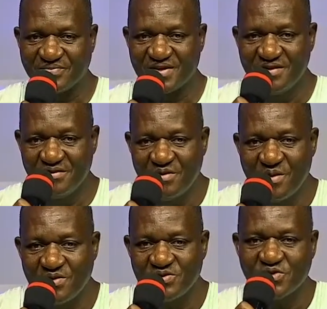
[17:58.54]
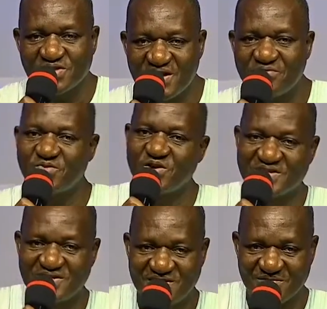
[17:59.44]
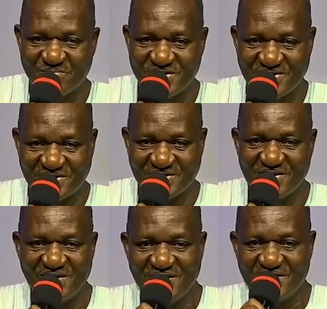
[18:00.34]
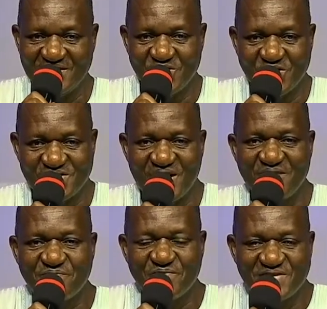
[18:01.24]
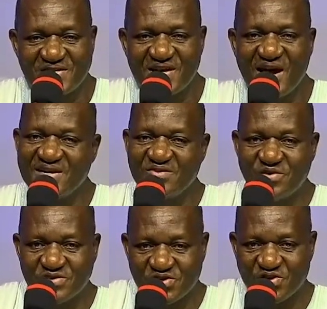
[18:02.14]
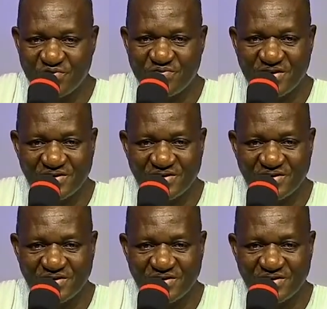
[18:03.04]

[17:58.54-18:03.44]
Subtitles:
though Joseph was in the prison. Joseph physically was suffering.